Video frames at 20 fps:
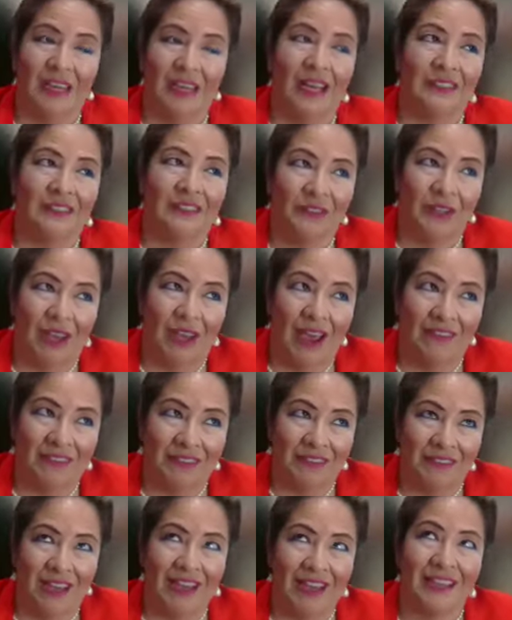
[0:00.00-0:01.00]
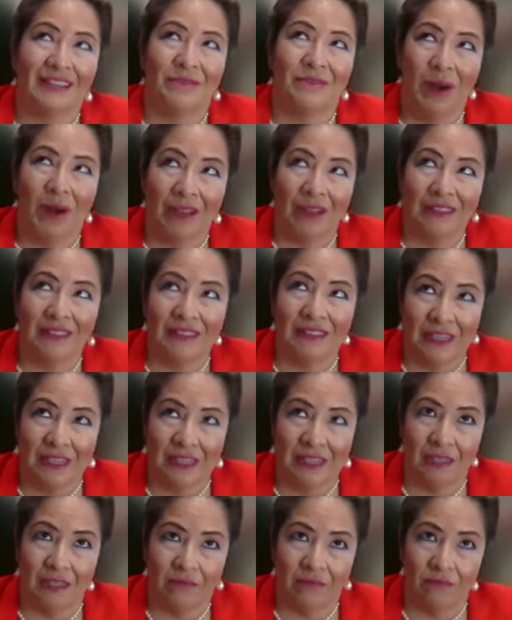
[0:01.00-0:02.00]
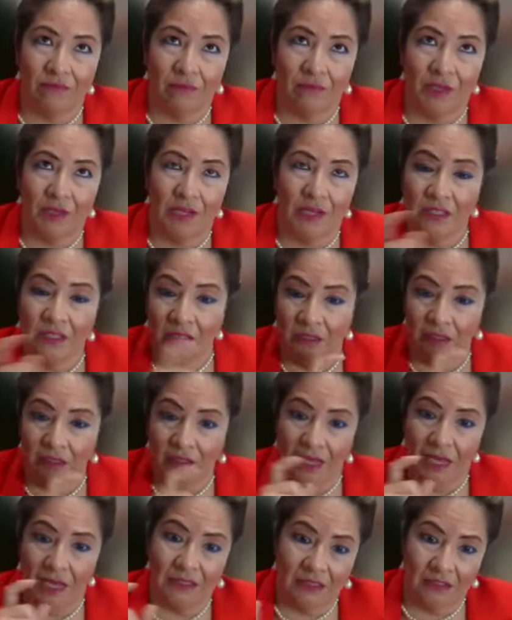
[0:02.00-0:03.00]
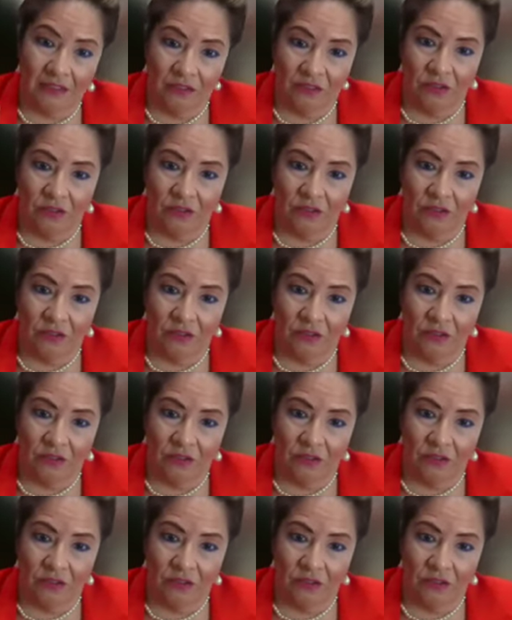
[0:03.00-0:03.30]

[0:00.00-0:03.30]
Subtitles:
And so I can probably say that each of the last